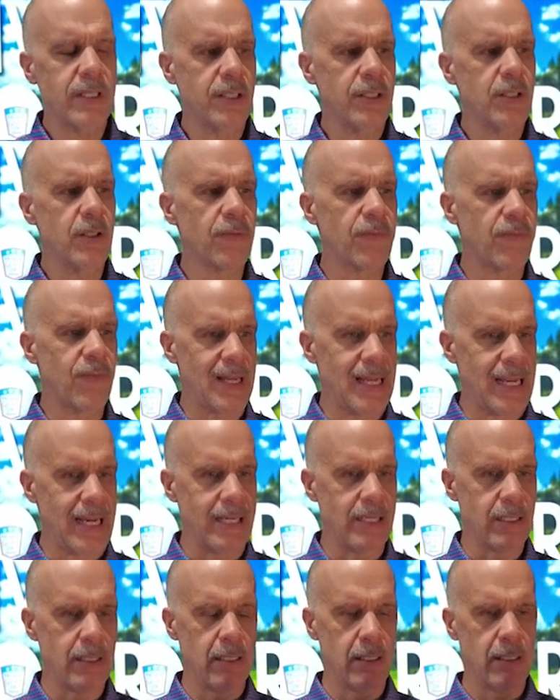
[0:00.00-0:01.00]
you
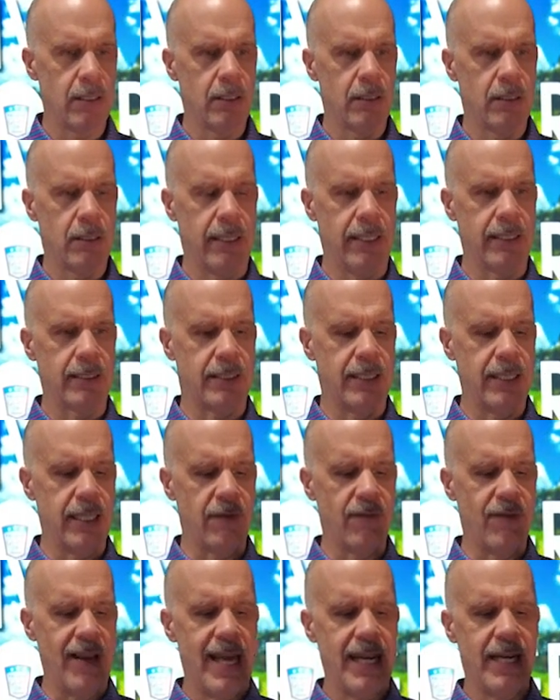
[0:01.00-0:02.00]
find is the
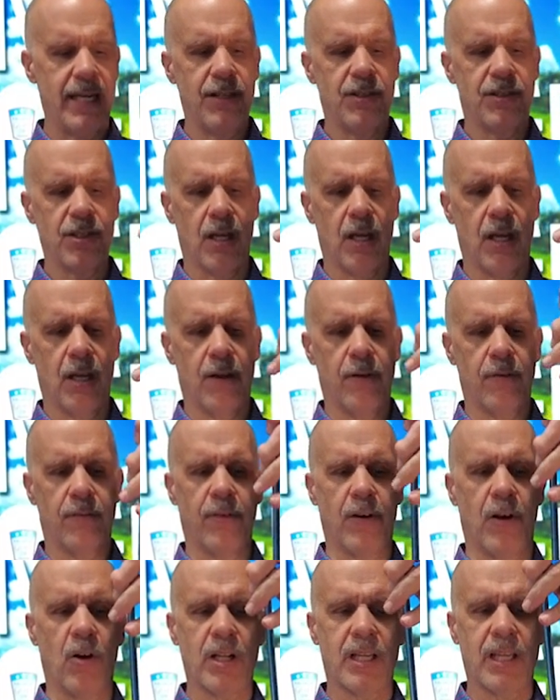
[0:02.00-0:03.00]
advantage
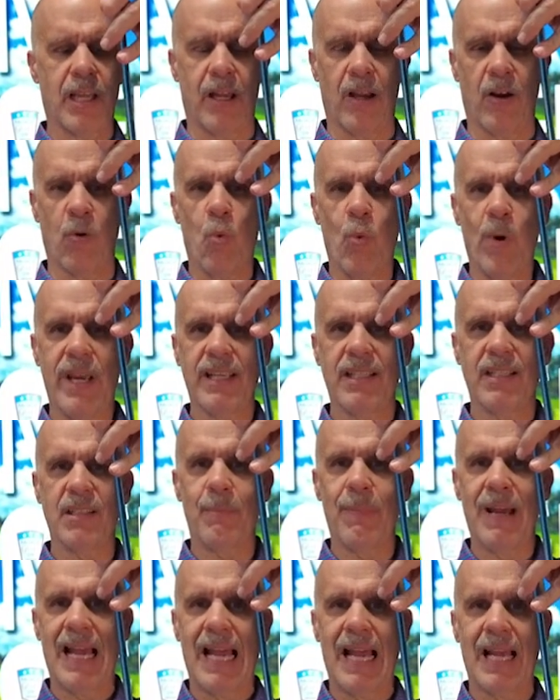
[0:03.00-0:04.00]
of a
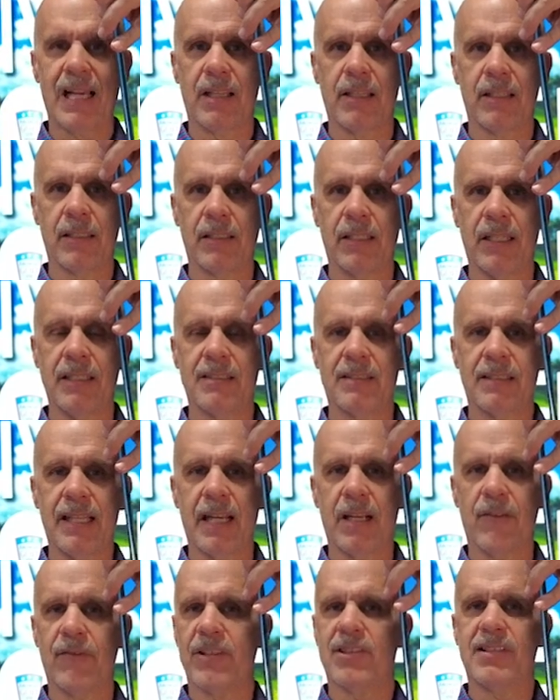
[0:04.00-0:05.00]
winged back
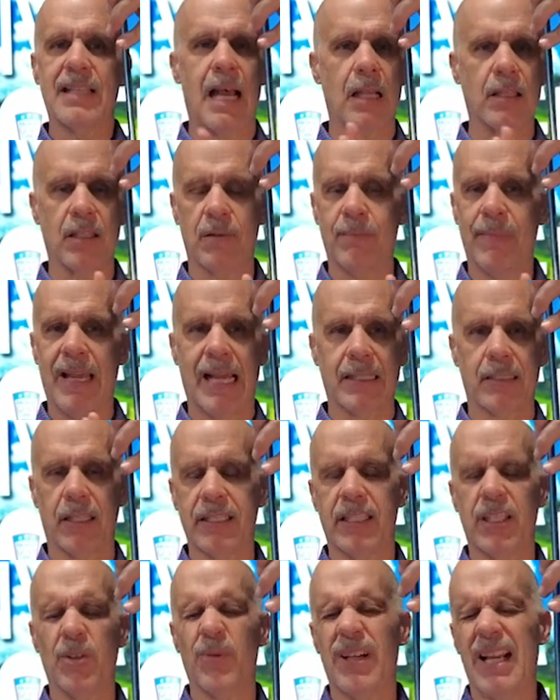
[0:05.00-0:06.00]
instead of a solid back
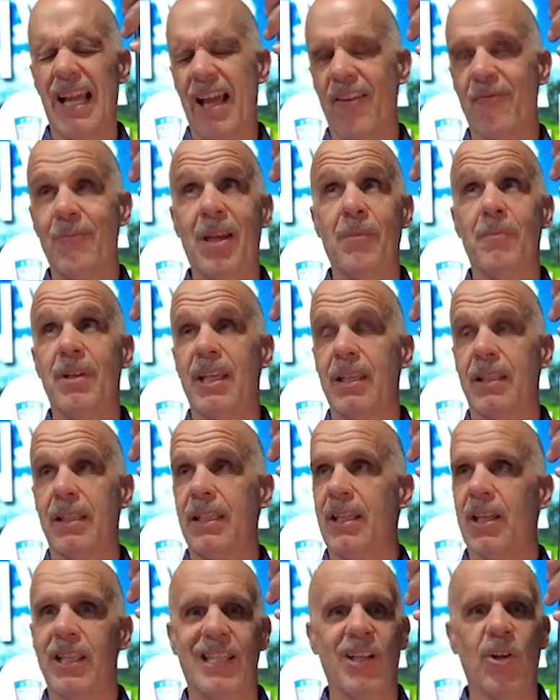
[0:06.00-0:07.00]
like you would have maybe in
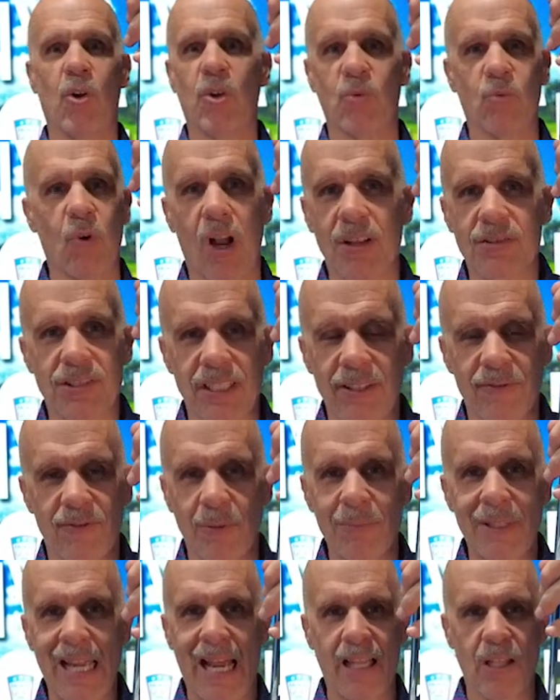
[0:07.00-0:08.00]
the old Rossi
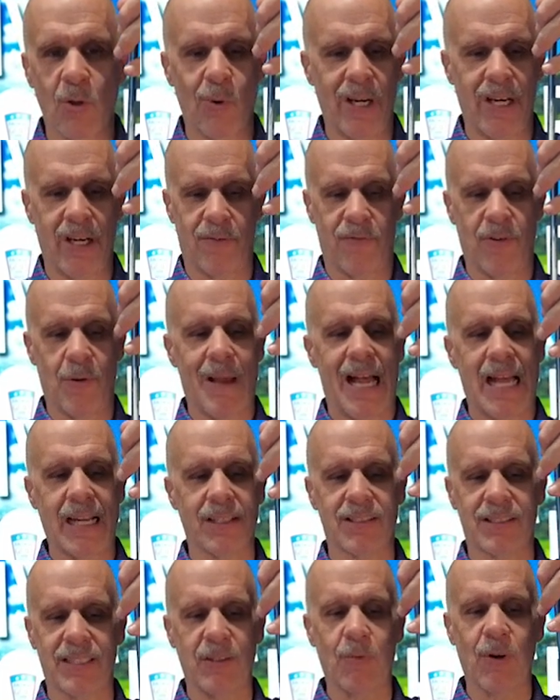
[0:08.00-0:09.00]
from Callaway or from
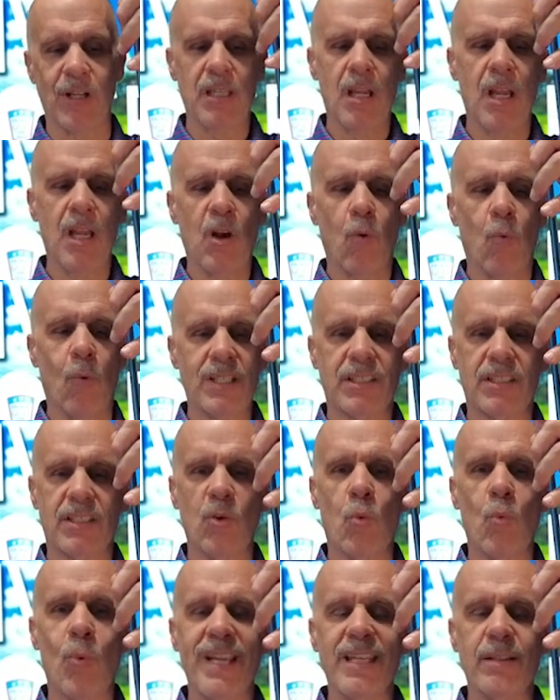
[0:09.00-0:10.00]
Odyssey? What's
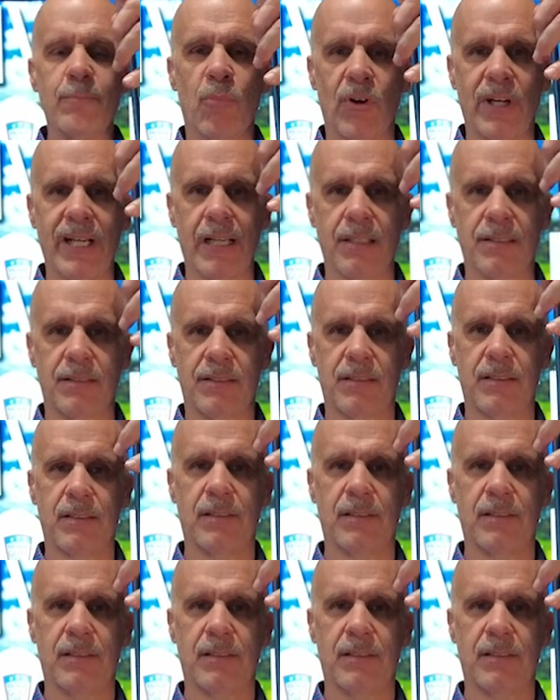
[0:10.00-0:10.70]
the wing bring us?